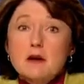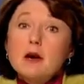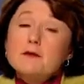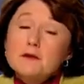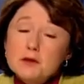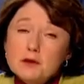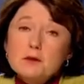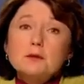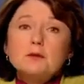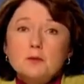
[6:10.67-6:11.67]
A
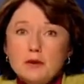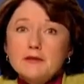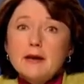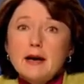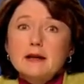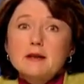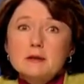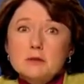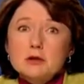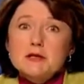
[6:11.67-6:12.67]
few will die in the
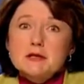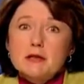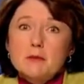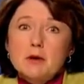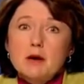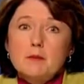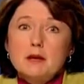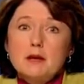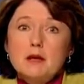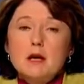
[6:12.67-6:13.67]
emergency
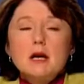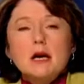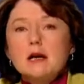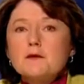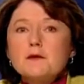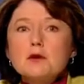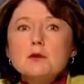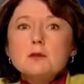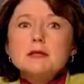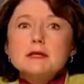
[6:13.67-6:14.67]
department, and a few
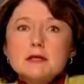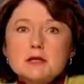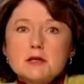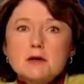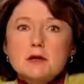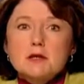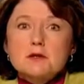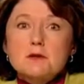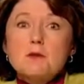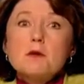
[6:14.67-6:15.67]
will be
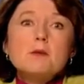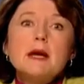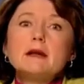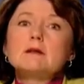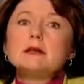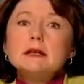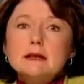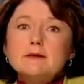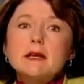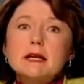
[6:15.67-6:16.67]
discharged or may
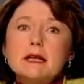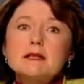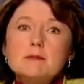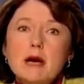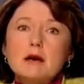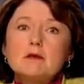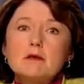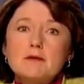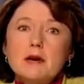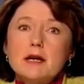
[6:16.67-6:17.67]
leave against medical
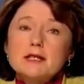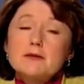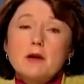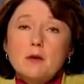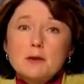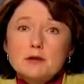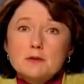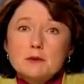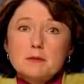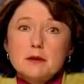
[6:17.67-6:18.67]
advice following
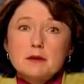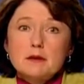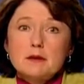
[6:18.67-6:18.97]
treatment.